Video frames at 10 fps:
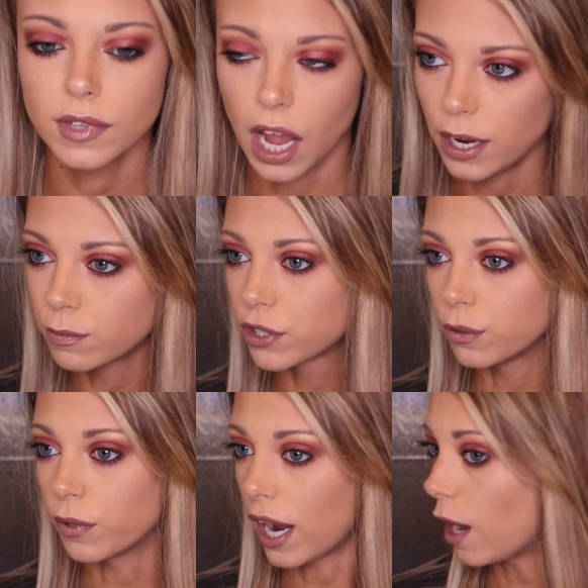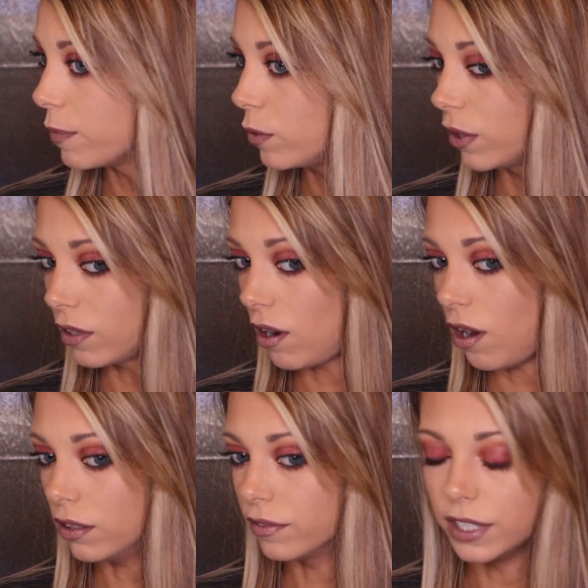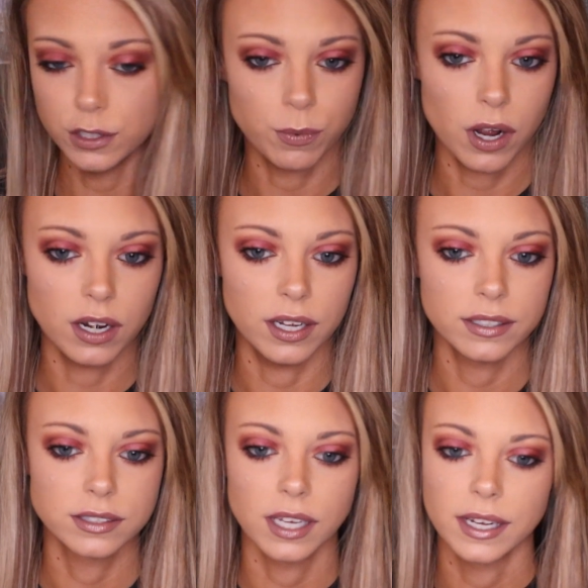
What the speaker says: So I am super happy with all of these products.